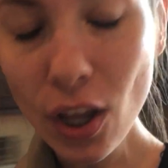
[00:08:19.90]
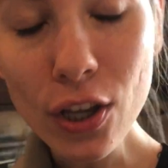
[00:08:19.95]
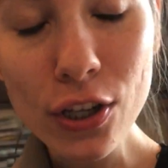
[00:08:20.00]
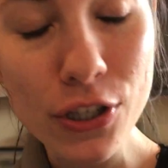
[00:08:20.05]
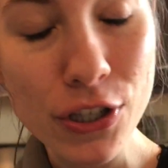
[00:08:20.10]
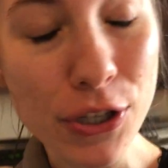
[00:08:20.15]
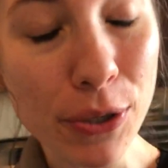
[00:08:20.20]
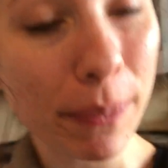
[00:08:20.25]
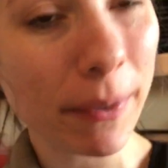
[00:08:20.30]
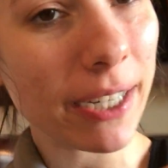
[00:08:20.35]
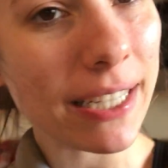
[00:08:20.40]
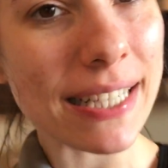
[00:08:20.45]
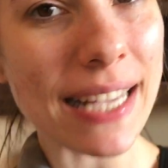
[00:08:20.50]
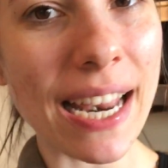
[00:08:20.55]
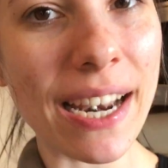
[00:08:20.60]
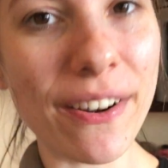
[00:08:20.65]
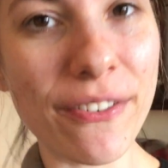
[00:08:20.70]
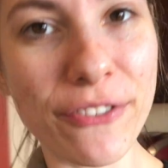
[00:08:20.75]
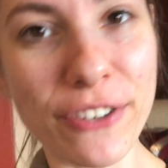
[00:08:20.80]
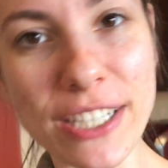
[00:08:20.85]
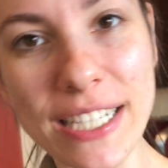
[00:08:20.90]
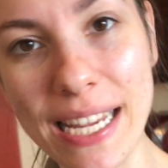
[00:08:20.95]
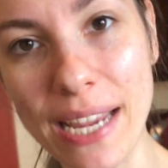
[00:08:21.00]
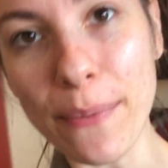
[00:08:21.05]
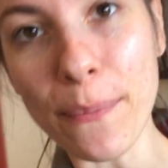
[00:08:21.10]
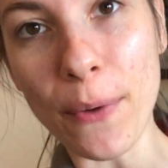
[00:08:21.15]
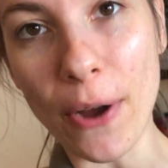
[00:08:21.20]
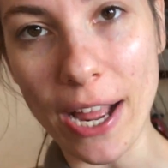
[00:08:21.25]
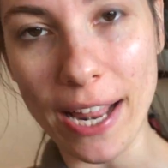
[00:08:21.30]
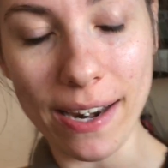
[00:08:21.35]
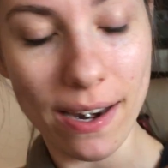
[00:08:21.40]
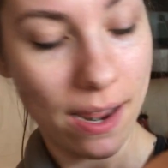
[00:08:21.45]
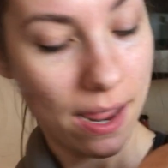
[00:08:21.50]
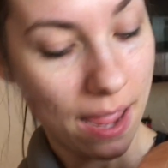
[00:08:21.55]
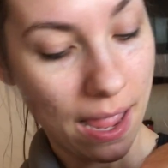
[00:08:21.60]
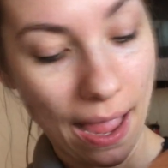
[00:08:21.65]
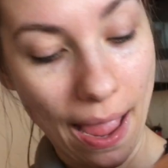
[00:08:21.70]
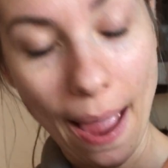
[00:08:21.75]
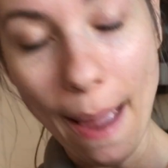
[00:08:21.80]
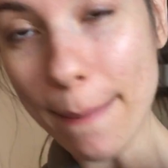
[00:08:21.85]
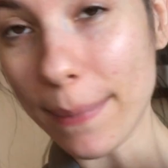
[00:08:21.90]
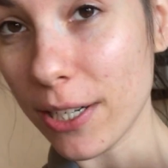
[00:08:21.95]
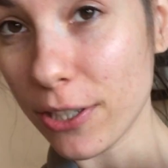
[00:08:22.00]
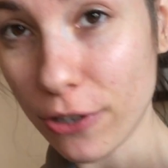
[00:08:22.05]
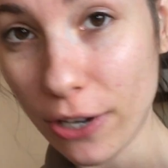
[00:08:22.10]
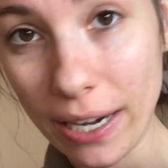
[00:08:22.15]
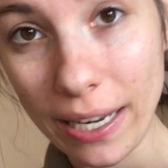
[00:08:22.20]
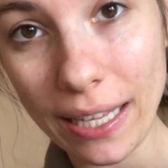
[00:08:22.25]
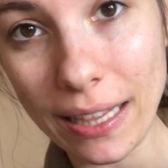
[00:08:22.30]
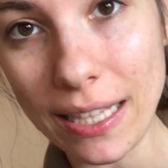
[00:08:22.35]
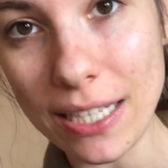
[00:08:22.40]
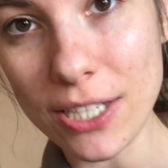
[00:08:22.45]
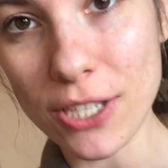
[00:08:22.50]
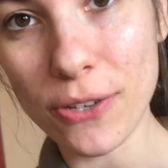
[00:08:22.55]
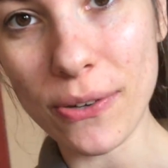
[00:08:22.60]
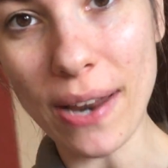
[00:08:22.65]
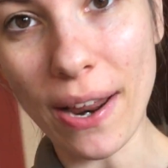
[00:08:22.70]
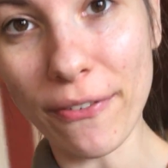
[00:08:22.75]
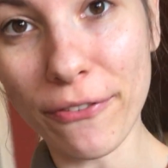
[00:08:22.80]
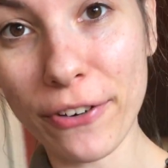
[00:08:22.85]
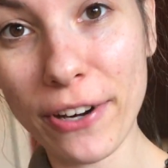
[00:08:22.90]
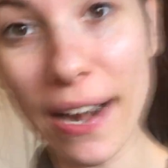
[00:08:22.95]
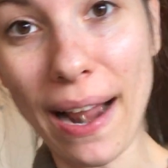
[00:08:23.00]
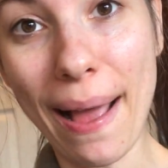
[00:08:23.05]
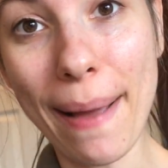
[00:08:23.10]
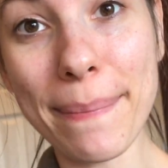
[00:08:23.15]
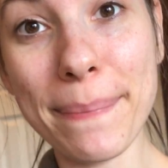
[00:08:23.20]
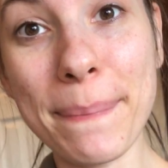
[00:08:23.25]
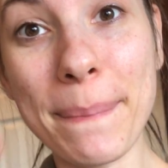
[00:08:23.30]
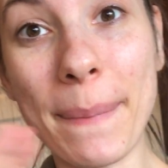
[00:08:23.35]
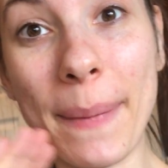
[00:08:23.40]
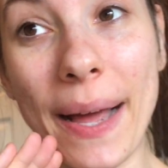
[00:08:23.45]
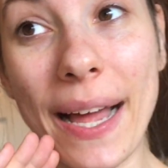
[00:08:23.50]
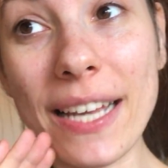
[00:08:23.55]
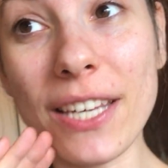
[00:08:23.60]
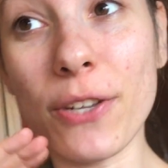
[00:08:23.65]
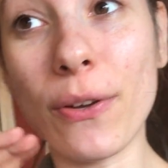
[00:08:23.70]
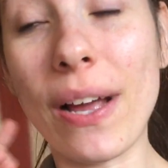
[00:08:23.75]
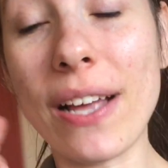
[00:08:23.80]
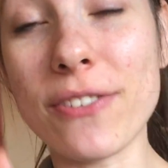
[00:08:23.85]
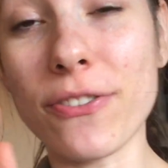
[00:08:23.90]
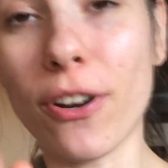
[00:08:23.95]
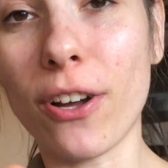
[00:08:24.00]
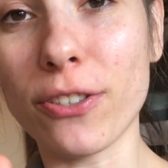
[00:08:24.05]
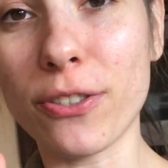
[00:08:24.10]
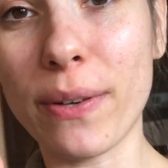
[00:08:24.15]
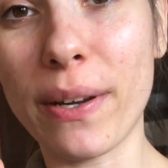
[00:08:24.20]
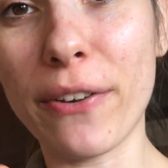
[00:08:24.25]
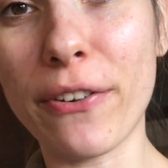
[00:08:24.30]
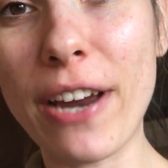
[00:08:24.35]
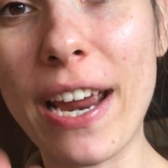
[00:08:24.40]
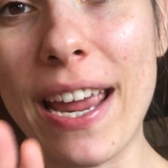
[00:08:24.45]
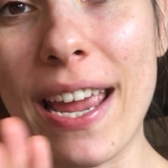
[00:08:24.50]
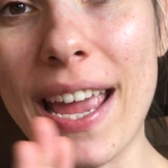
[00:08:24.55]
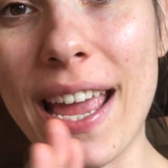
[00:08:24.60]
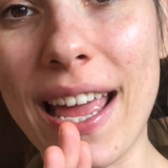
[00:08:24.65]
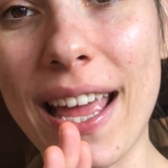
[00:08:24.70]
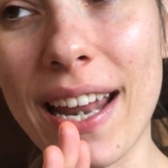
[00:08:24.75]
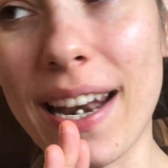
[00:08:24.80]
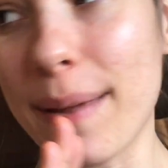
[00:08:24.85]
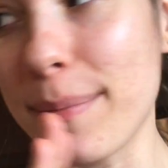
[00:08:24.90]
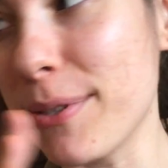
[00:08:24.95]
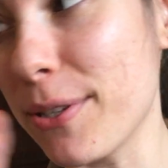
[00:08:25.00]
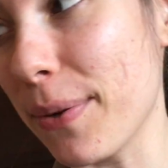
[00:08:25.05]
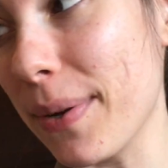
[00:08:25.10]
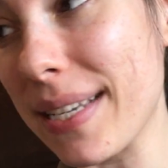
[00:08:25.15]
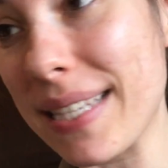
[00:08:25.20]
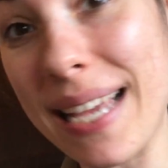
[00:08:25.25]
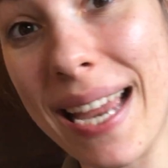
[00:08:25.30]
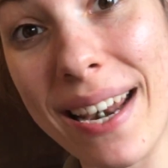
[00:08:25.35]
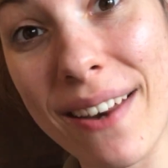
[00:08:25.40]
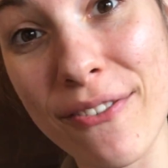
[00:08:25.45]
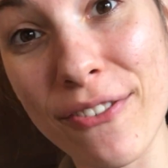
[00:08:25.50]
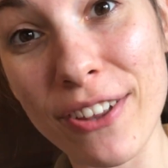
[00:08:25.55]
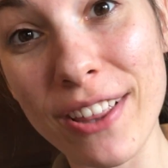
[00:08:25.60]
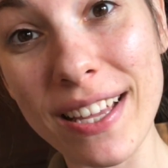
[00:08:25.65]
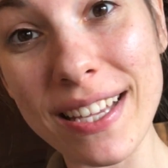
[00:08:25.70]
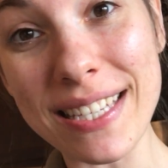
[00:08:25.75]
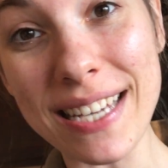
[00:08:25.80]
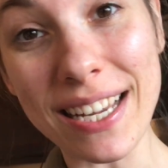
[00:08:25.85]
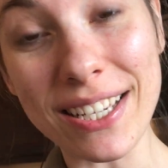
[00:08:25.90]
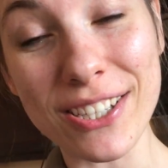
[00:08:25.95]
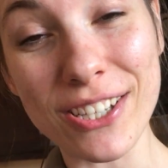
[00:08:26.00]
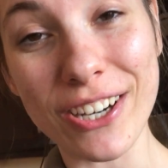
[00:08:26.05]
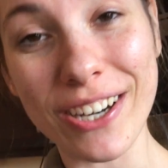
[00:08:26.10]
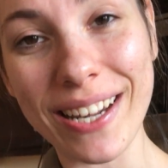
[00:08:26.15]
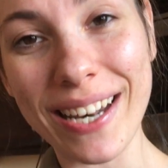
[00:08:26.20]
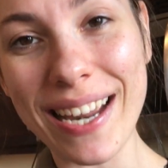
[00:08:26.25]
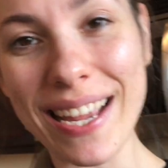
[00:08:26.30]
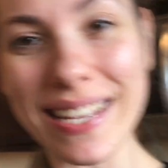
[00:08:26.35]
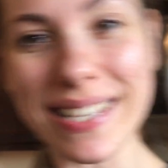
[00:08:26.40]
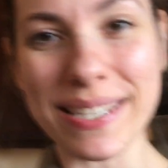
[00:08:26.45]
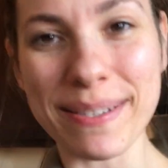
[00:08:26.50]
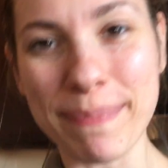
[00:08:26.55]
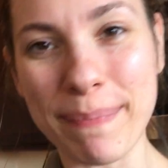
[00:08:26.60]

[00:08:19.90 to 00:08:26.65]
Super excited for day 1. I'm going to try and get these 2 down for a nap, but you guys are all doing great, and I'm so excited for these next 30 days.